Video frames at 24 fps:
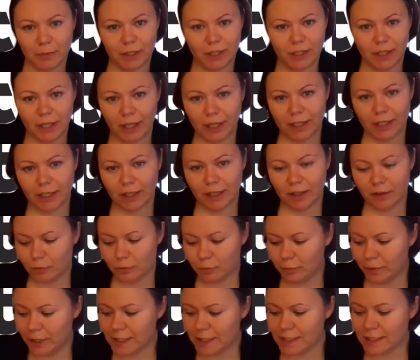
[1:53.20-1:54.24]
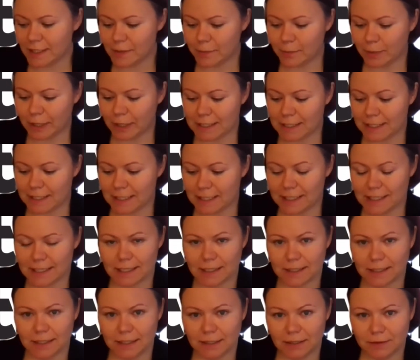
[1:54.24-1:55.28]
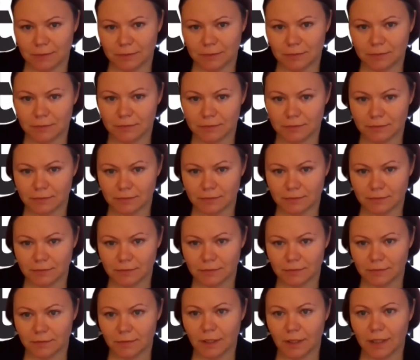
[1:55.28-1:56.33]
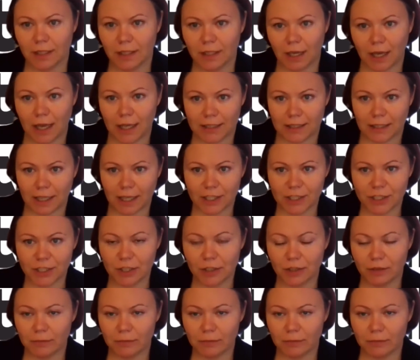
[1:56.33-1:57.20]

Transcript: And the next step is the using in business processes.